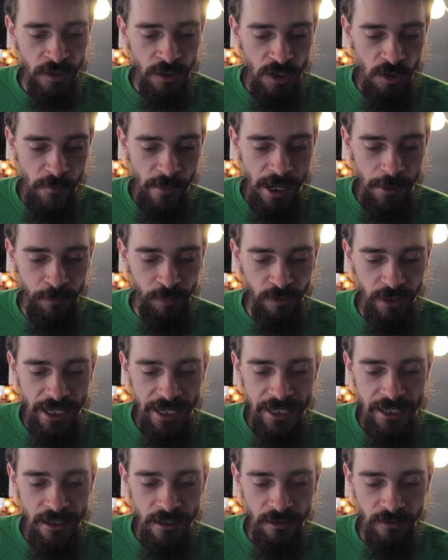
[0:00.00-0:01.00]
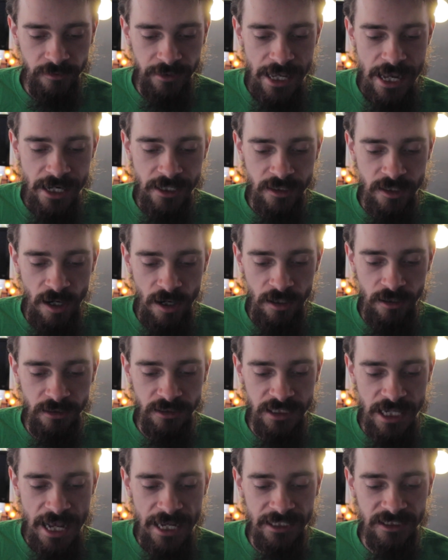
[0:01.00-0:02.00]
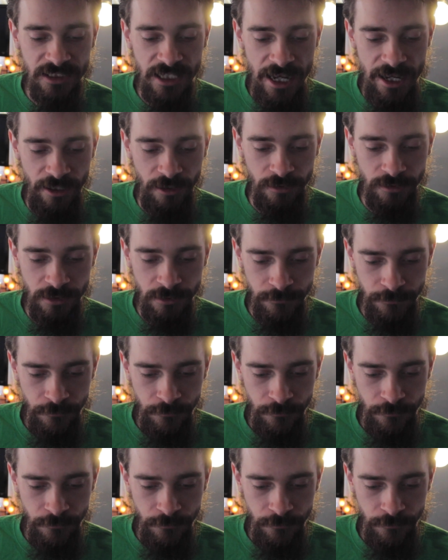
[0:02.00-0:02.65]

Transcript: You may play land cards exiled